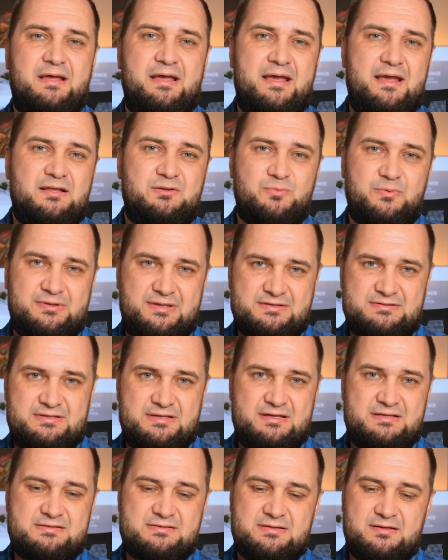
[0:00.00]

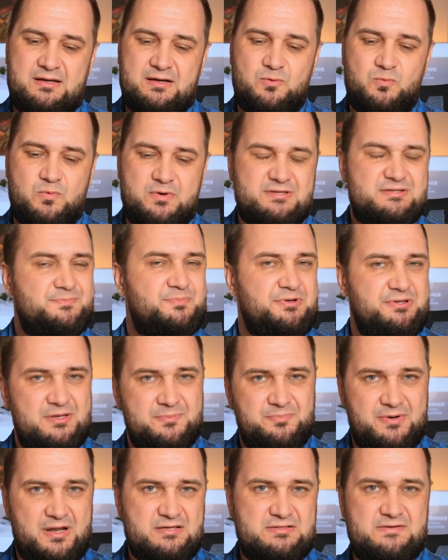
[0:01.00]
A26 was pretty
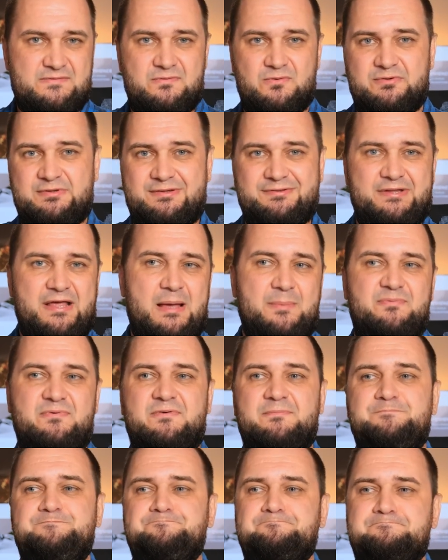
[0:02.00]
impressive on the
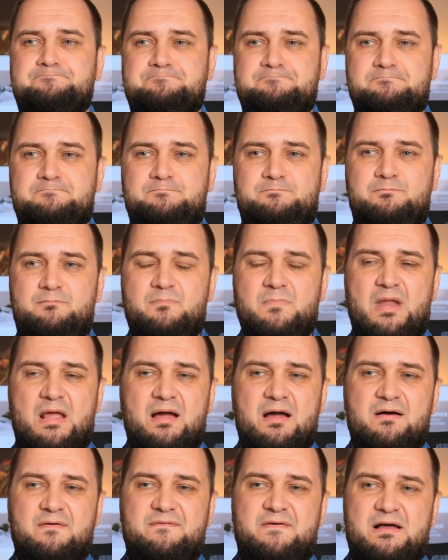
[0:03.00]
depth,
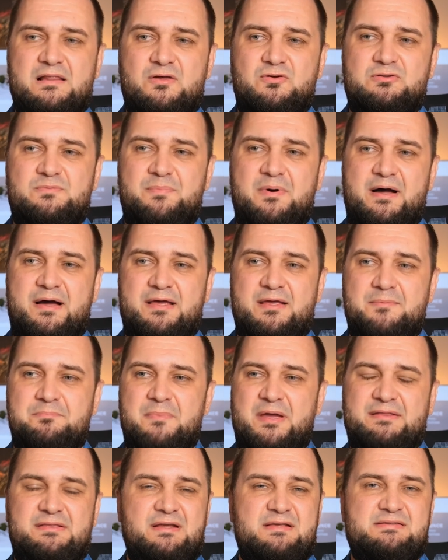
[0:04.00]
followed by
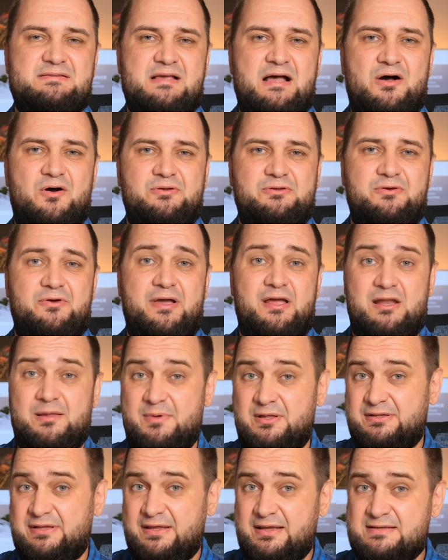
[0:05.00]
Metix Audio
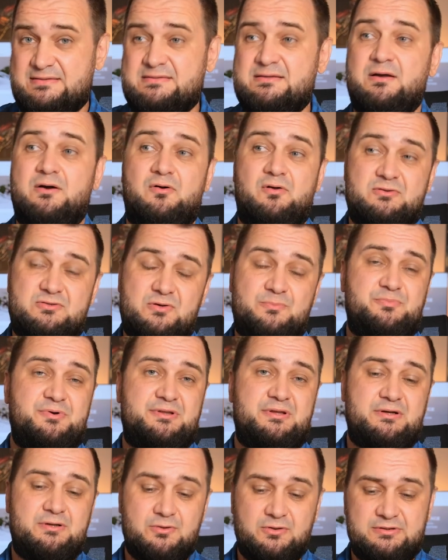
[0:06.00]
Element X, also
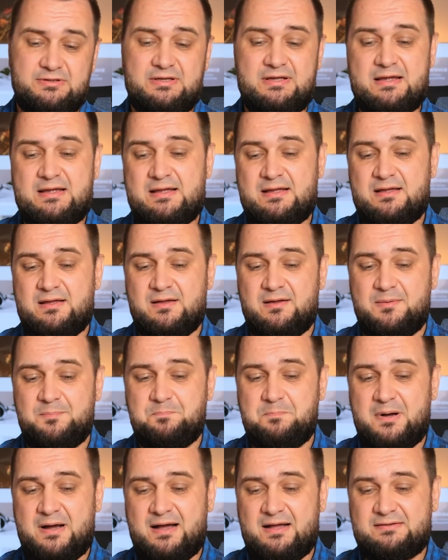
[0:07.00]
pretty good.
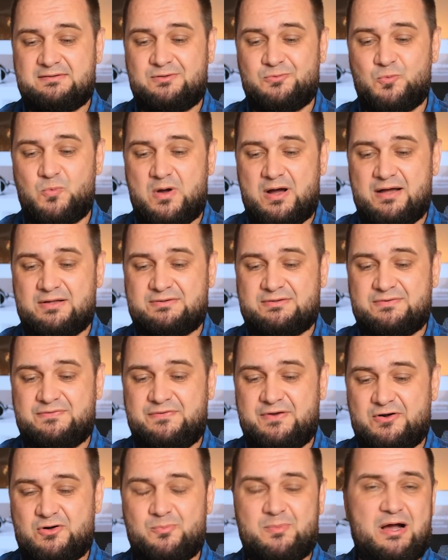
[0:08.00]
But what
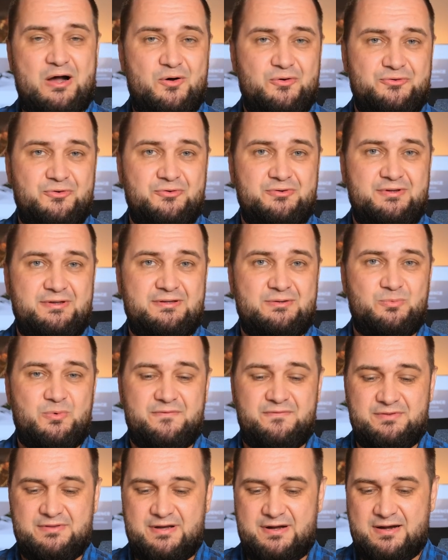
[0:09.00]
Ferrum Audio did
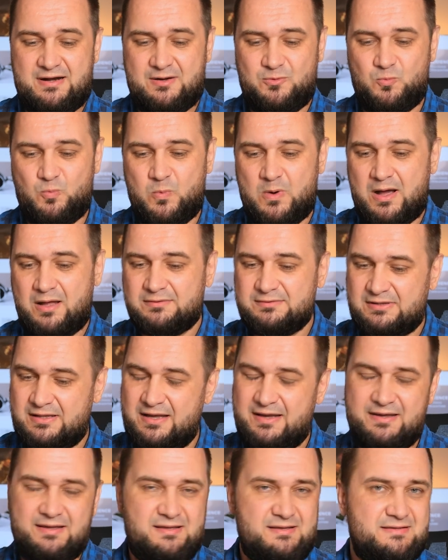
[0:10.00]
with their
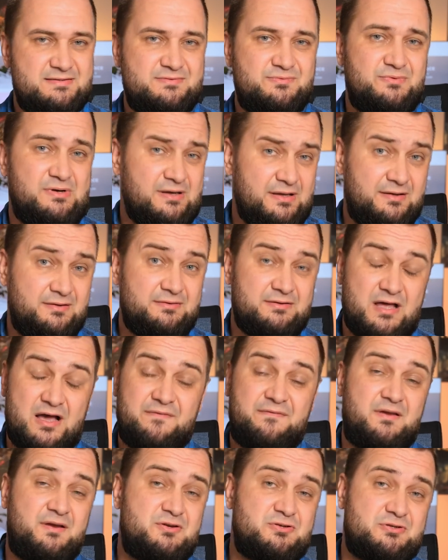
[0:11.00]
Wandla is really
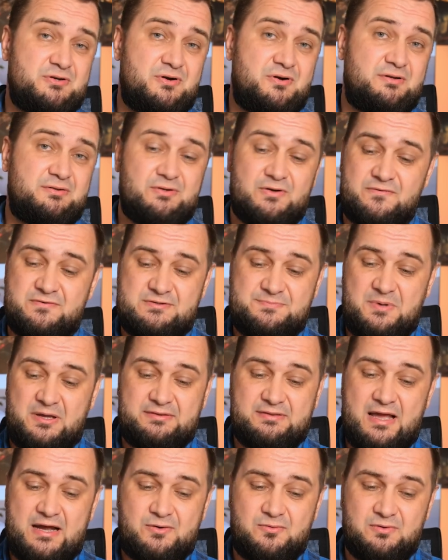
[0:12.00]
nothing short of
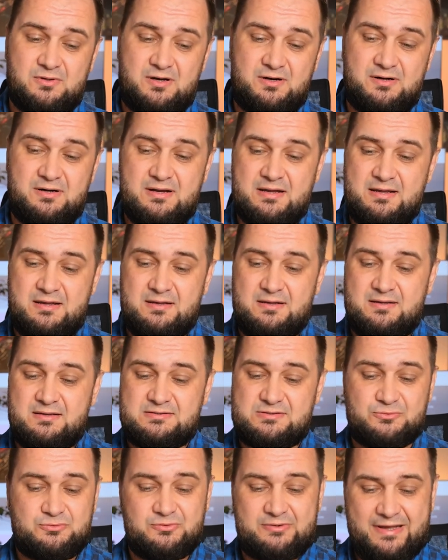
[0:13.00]
spectacular.
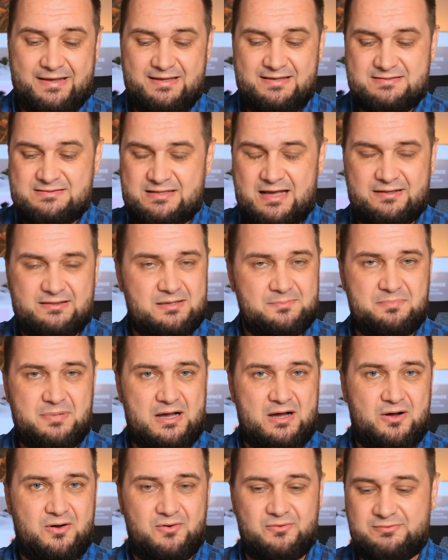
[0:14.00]
So today is not
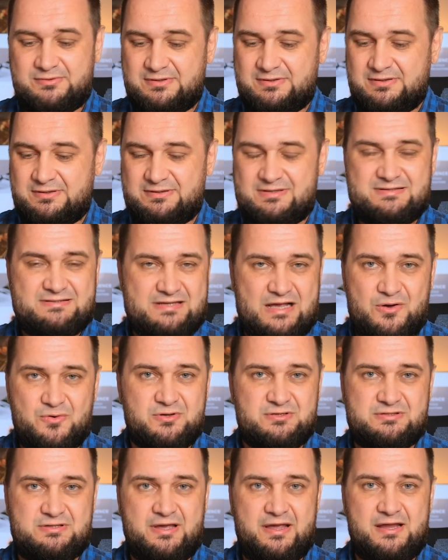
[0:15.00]
about the
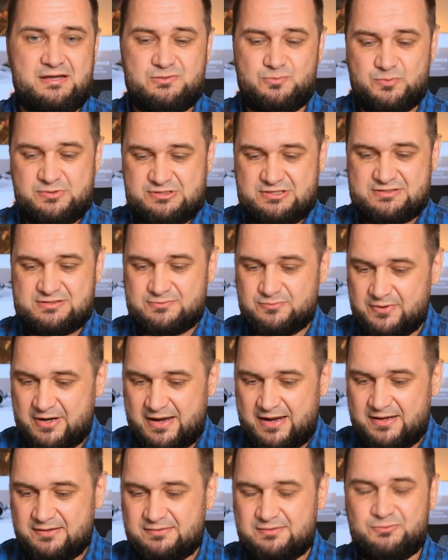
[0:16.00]
soundstage, which is
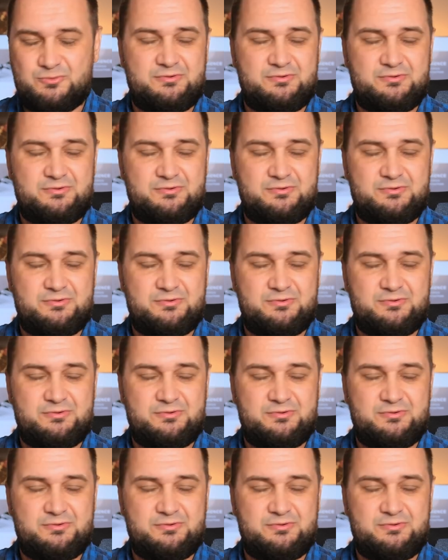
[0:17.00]
great.